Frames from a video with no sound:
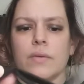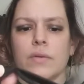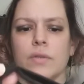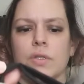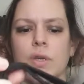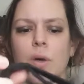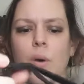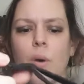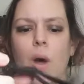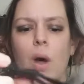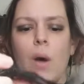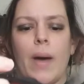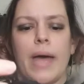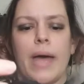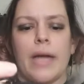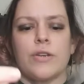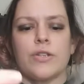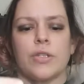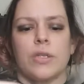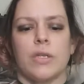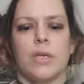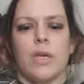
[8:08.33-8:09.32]
So, oh,
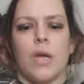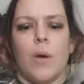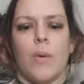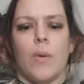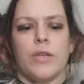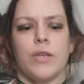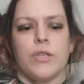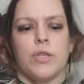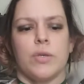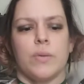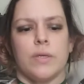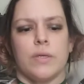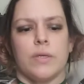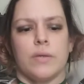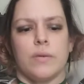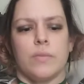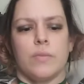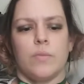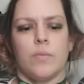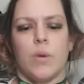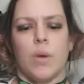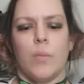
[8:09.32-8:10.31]
actually, no. Once you would,
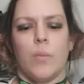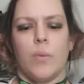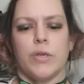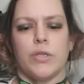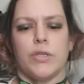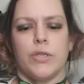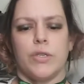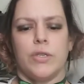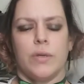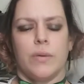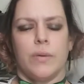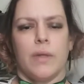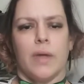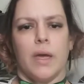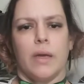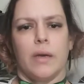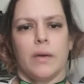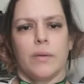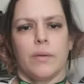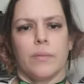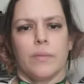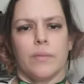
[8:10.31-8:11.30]
well, once you do
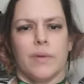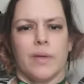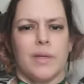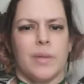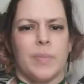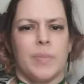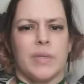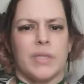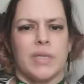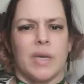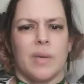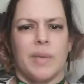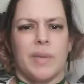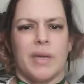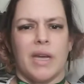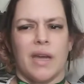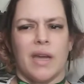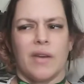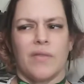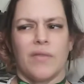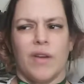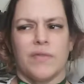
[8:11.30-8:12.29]
that, it, the clip is going to be
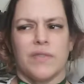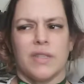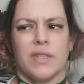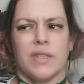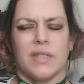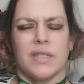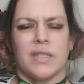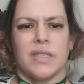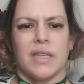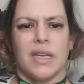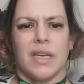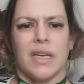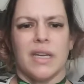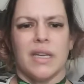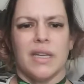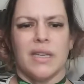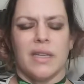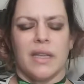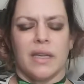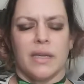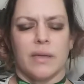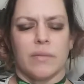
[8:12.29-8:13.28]
kind of off to the
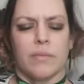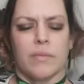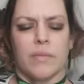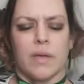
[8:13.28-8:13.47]
side. Like,